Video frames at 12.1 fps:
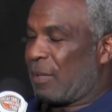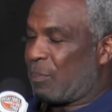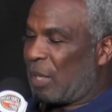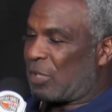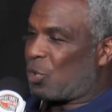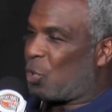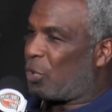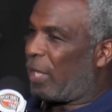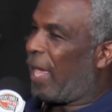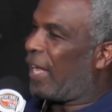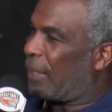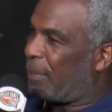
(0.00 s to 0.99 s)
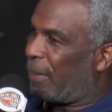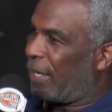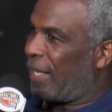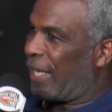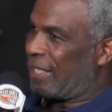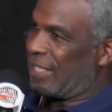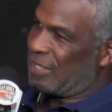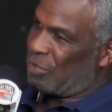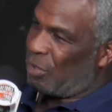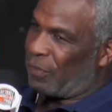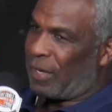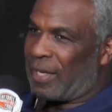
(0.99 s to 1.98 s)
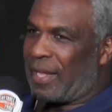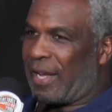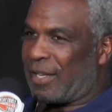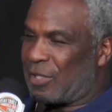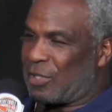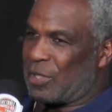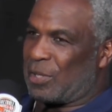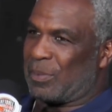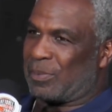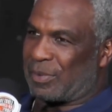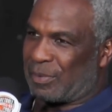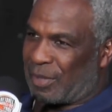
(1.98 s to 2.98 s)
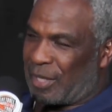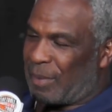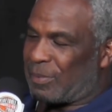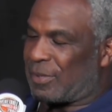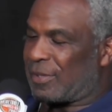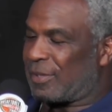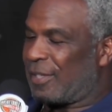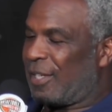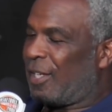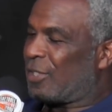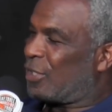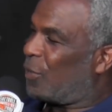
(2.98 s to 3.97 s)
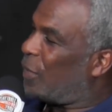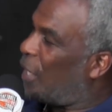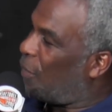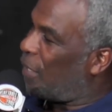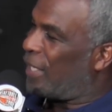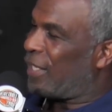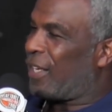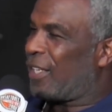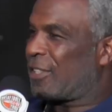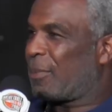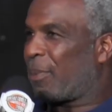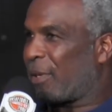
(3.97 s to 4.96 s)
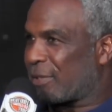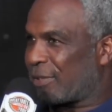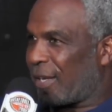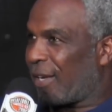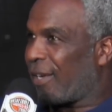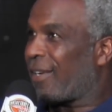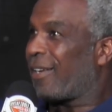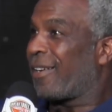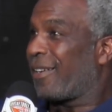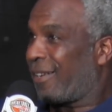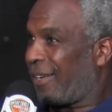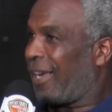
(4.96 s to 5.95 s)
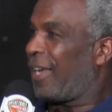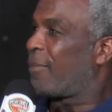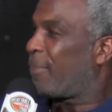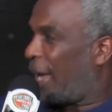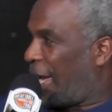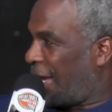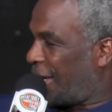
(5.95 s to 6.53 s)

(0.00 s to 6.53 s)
my school didn't have the money like these North Carolina Dukes and Clemson. So we always had to catch a bus there and back.